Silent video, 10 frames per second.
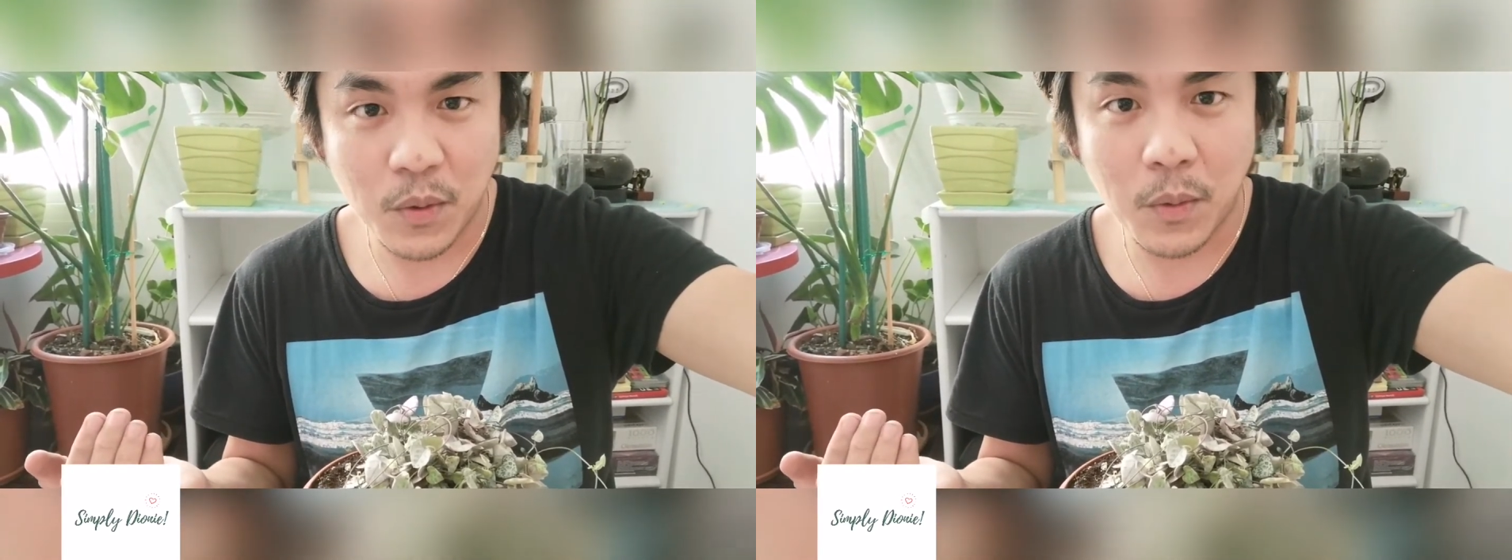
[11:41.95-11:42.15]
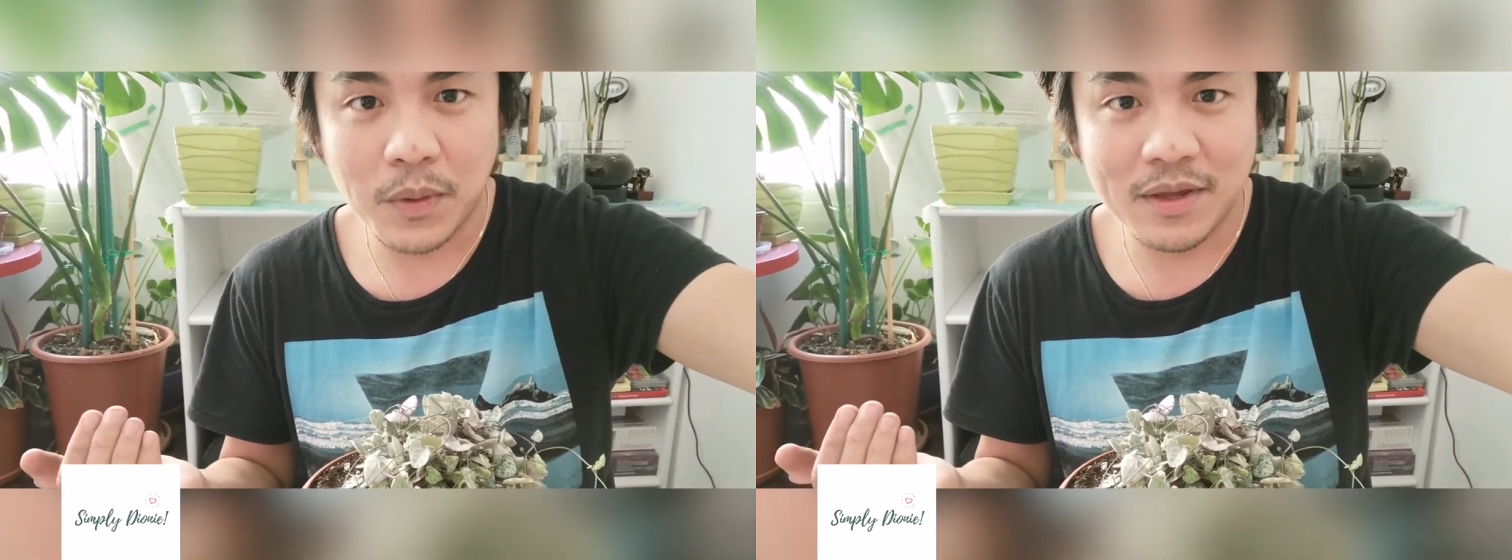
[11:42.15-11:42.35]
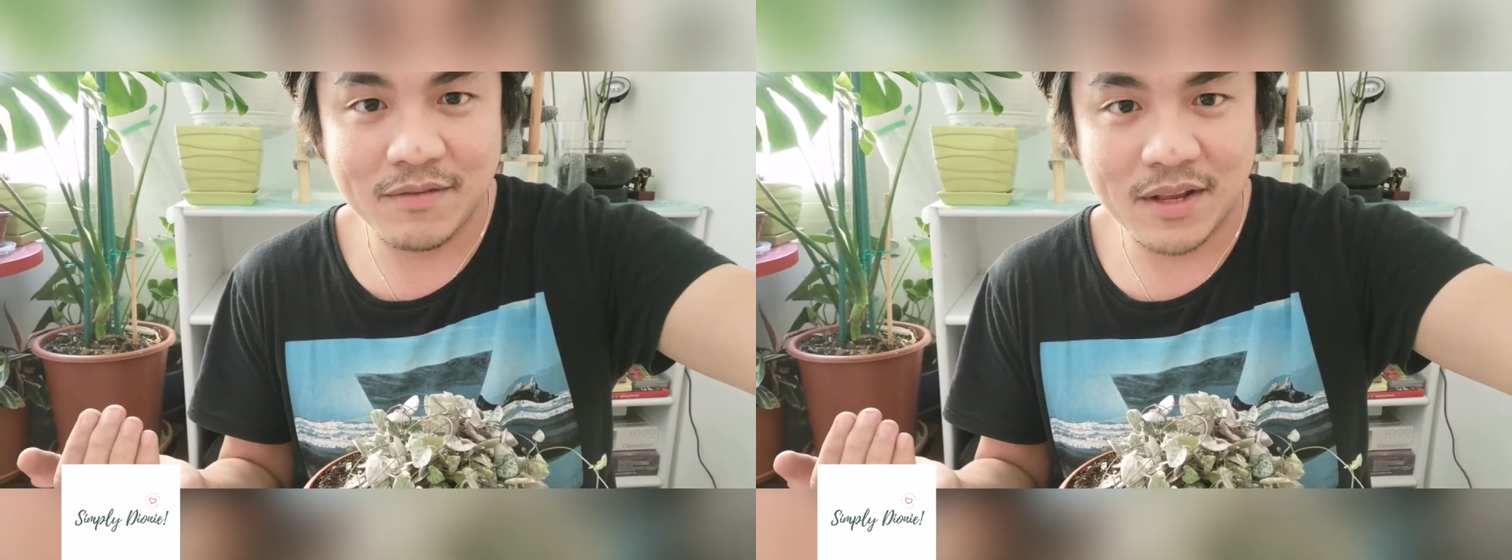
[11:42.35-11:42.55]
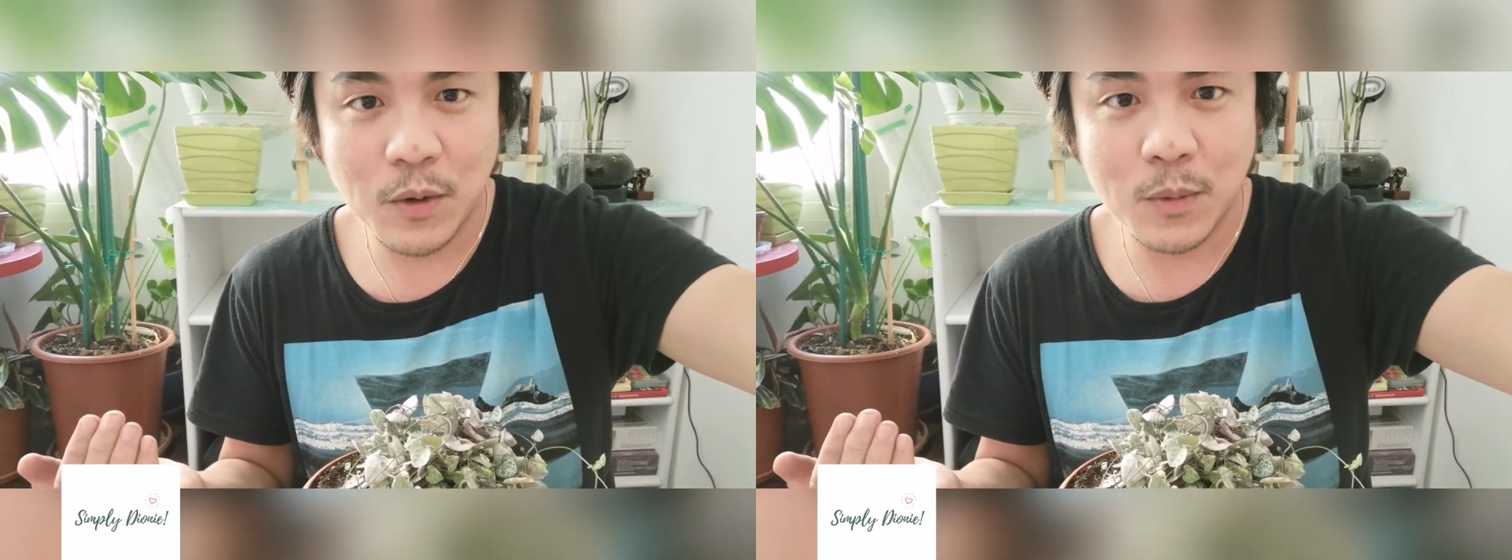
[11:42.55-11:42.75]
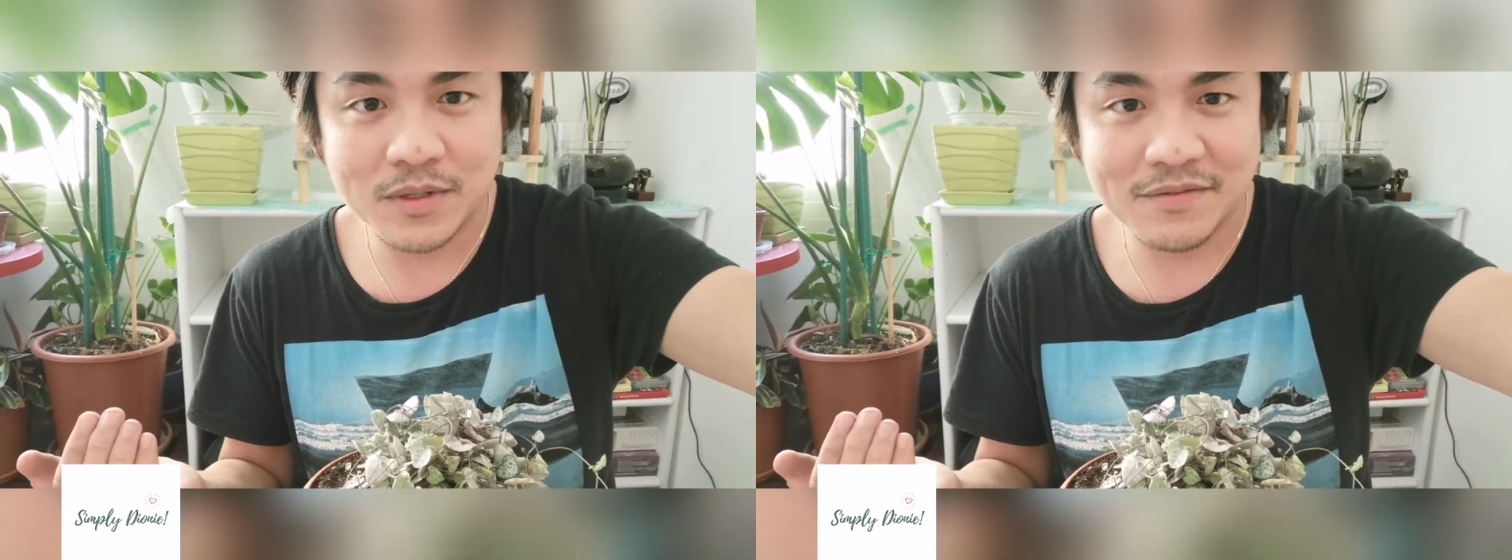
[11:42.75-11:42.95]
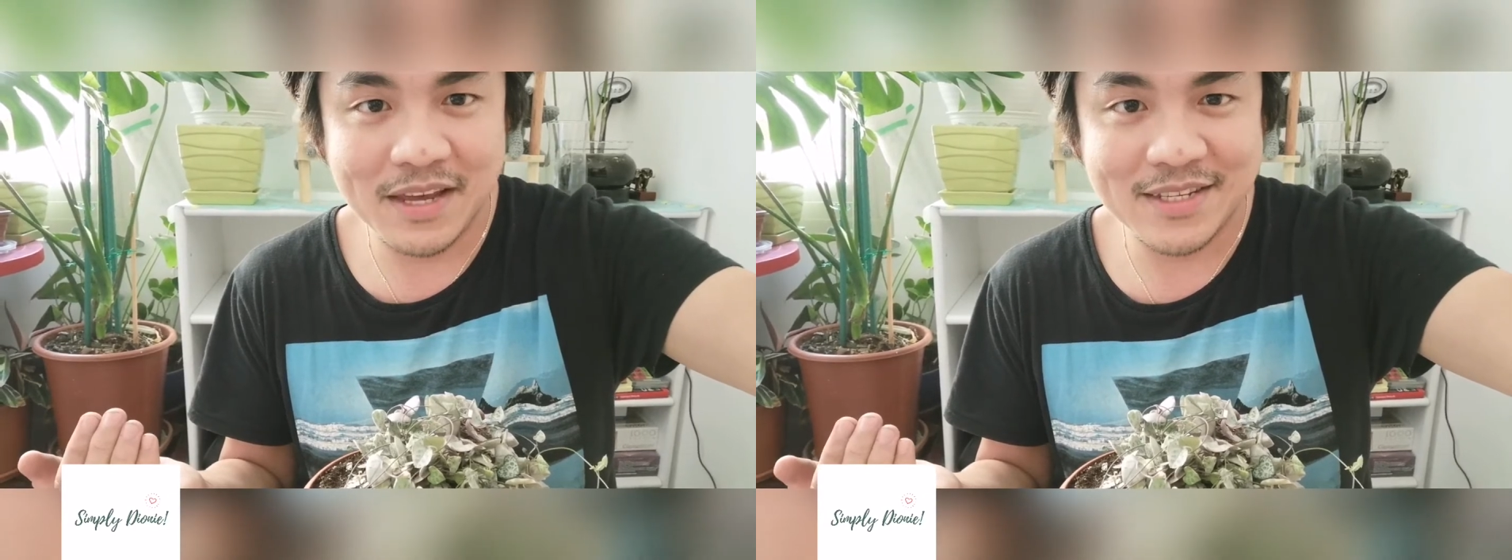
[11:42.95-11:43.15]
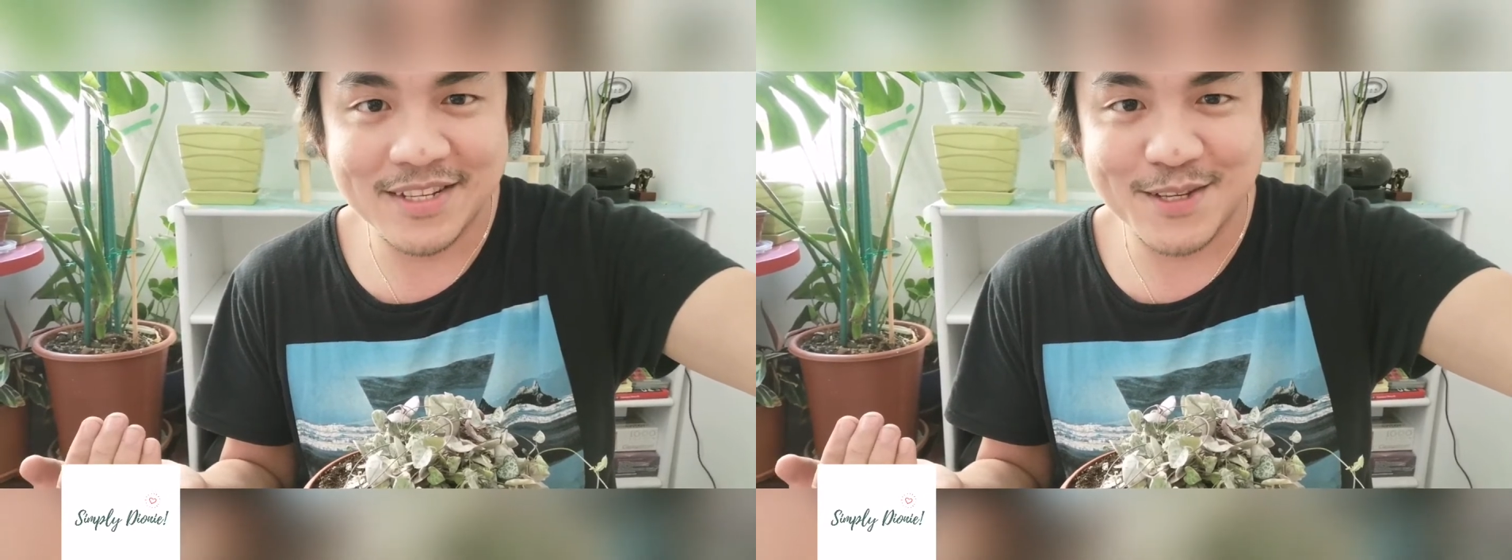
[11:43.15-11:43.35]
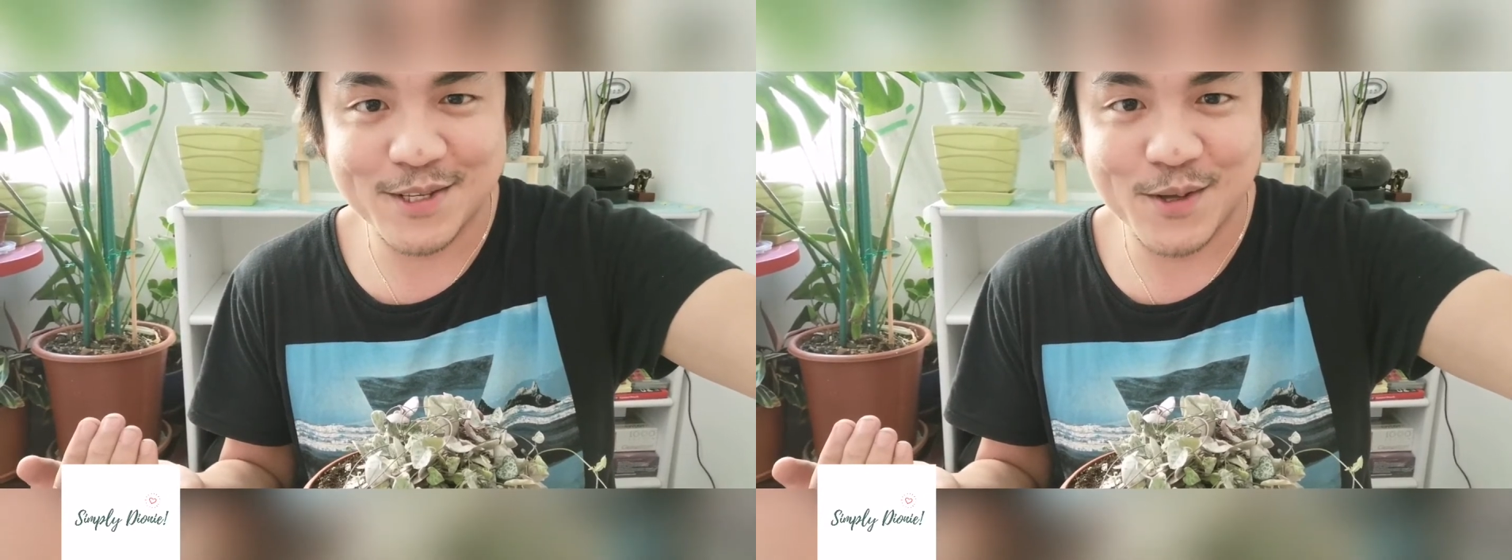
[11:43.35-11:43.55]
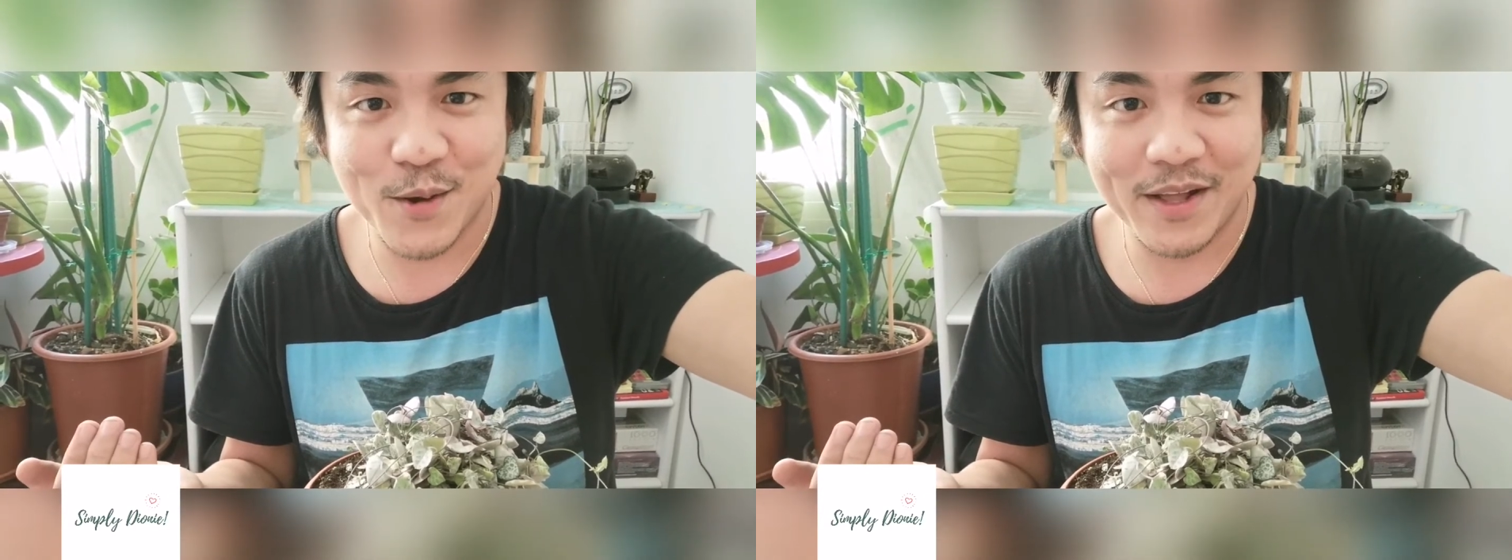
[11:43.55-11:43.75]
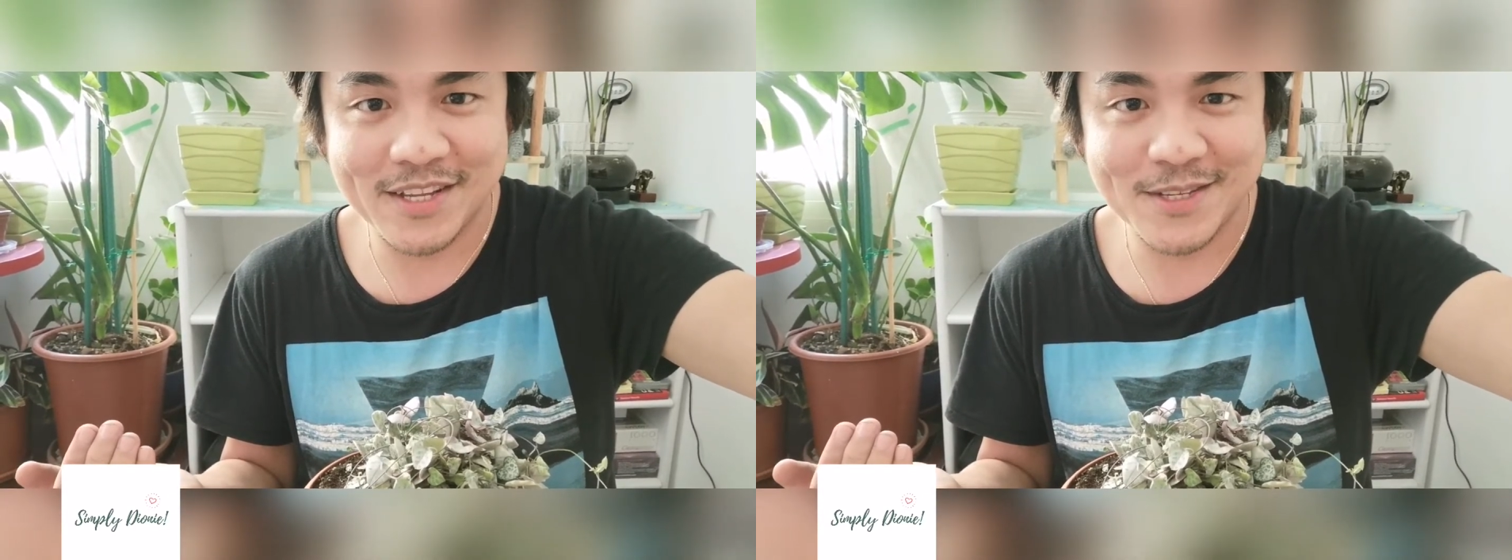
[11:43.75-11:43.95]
or even cultivating the soil.